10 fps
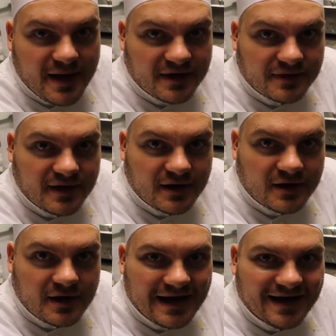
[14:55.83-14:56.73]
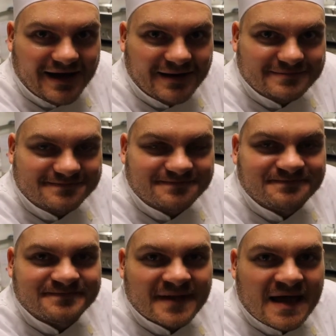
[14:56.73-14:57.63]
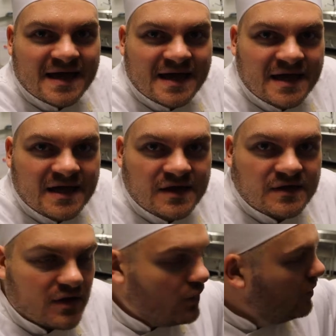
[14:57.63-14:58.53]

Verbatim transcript: back there. Um, so